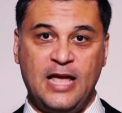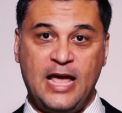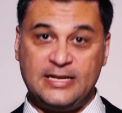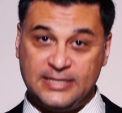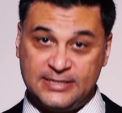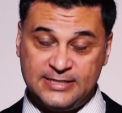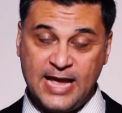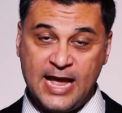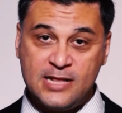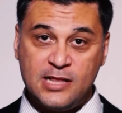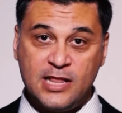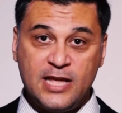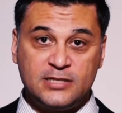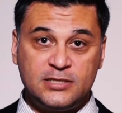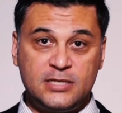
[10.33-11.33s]
As I said,
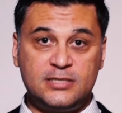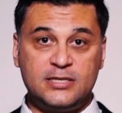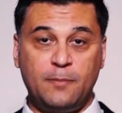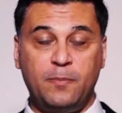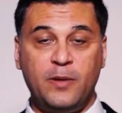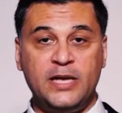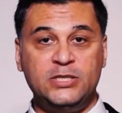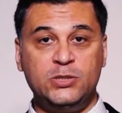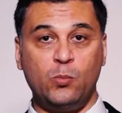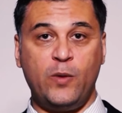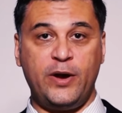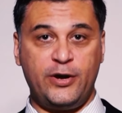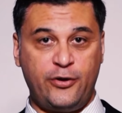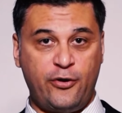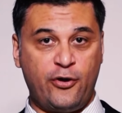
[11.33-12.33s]
LinkedIn is a place
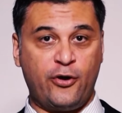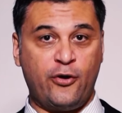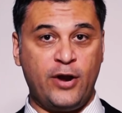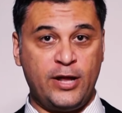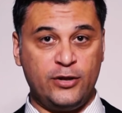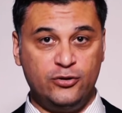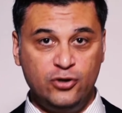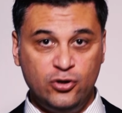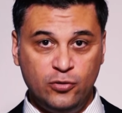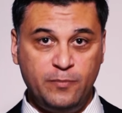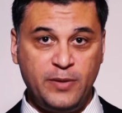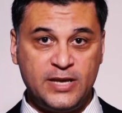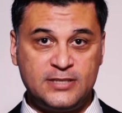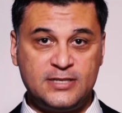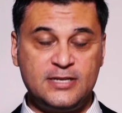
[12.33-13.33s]
where you're gonna do
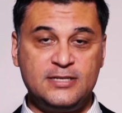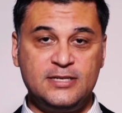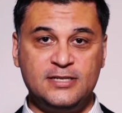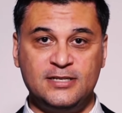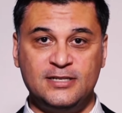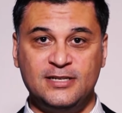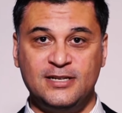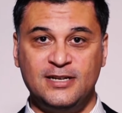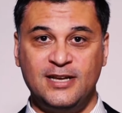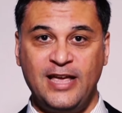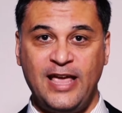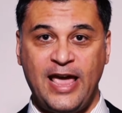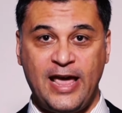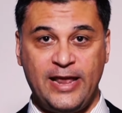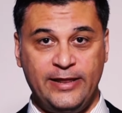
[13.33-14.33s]
business
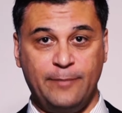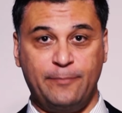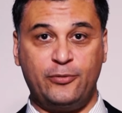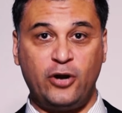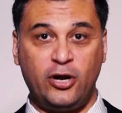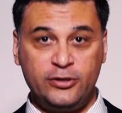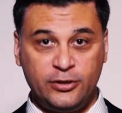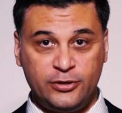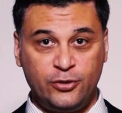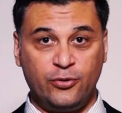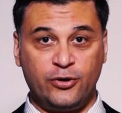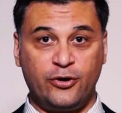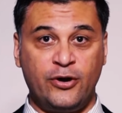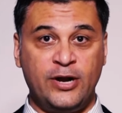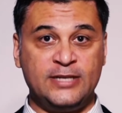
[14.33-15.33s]
and the product
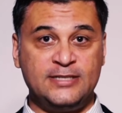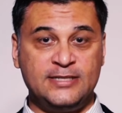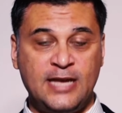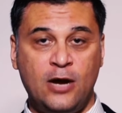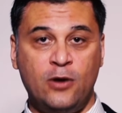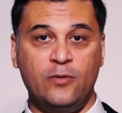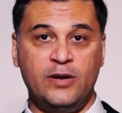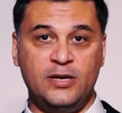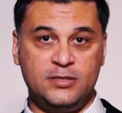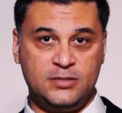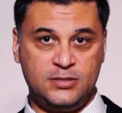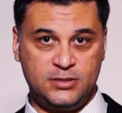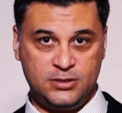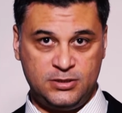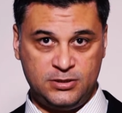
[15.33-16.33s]
you are gonna sell
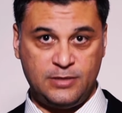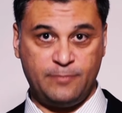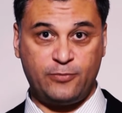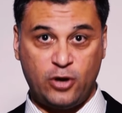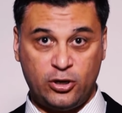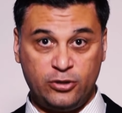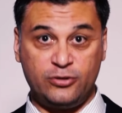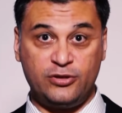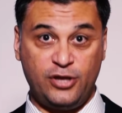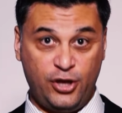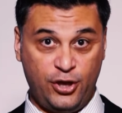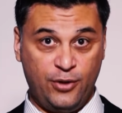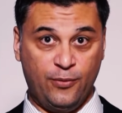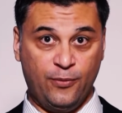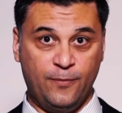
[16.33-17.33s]
is the product
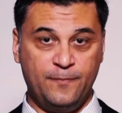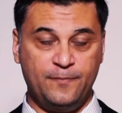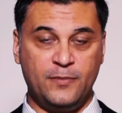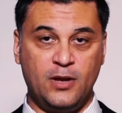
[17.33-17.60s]
you,